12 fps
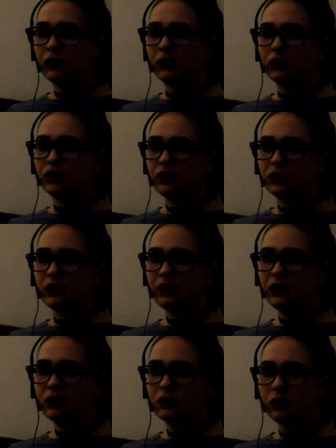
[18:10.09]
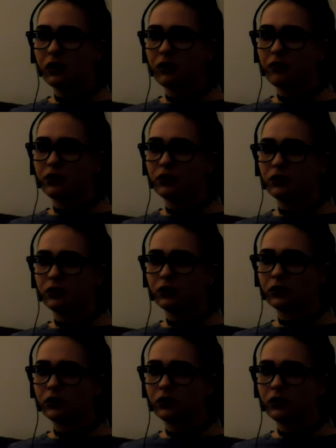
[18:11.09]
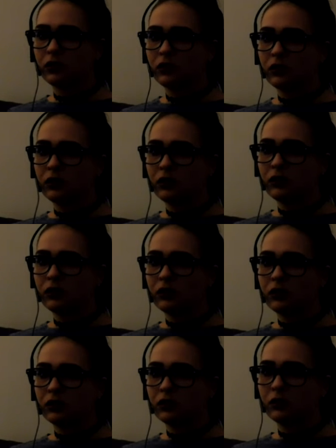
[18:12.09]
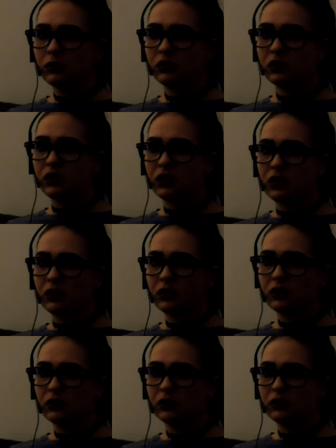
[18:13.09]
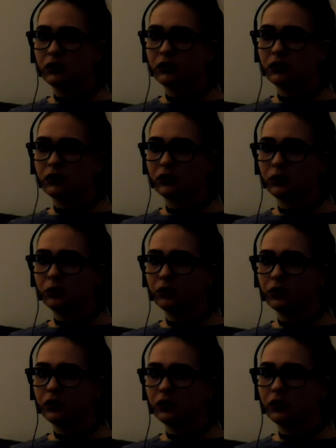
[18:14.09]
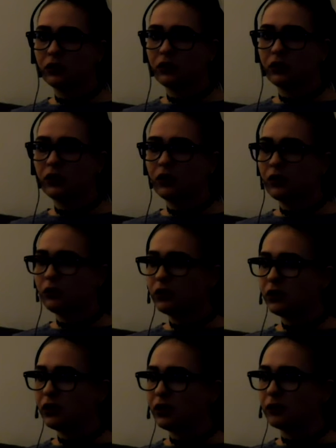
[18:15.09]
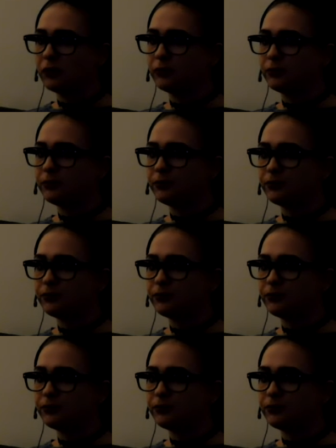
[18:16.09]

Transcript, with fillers: Oh, she's, I think she's one of the originals. So is he. Nope. Did him.